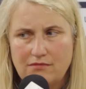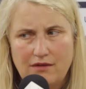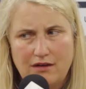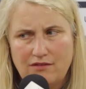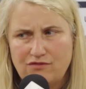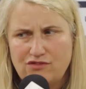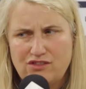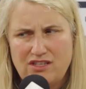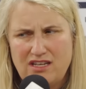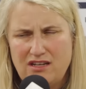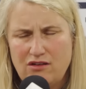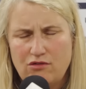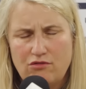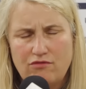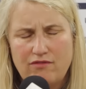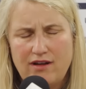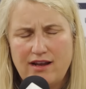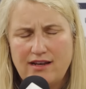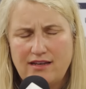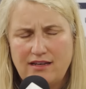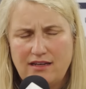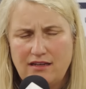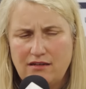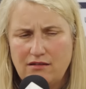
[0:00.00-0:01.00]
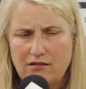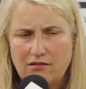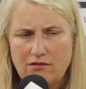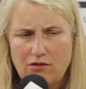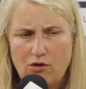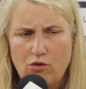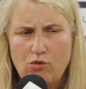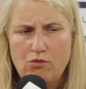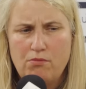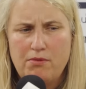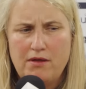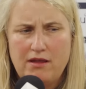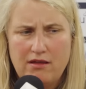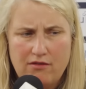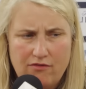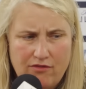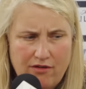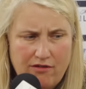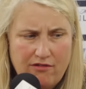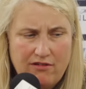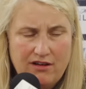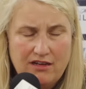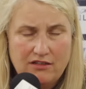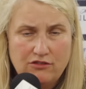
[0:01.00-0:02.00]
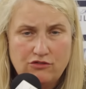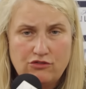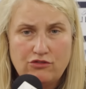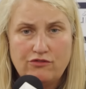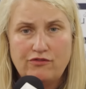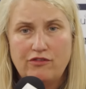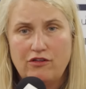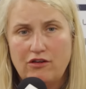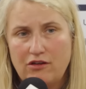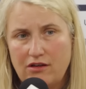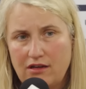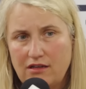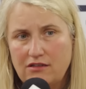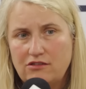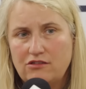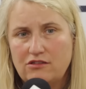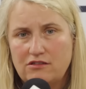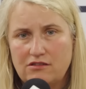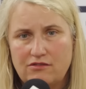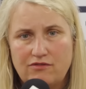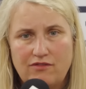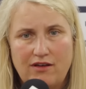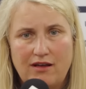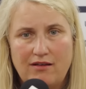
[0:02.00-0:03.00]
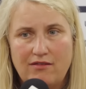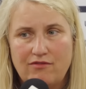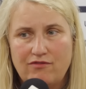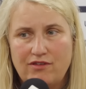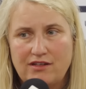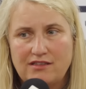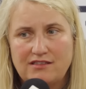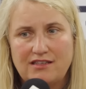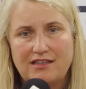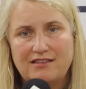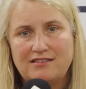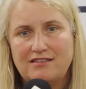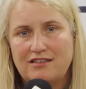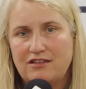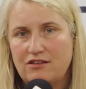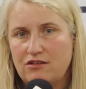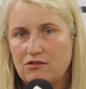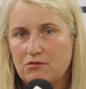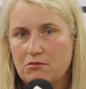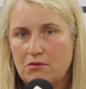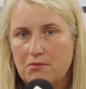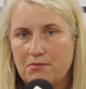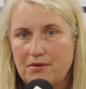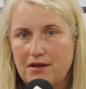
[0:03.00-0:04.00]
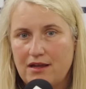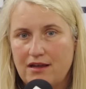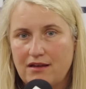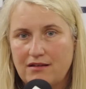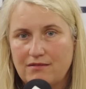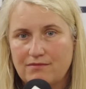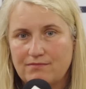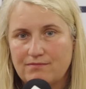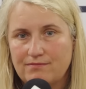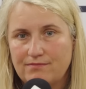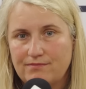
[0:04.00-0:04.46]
I've seen already, albeit very introverted, she's a fantastic human being.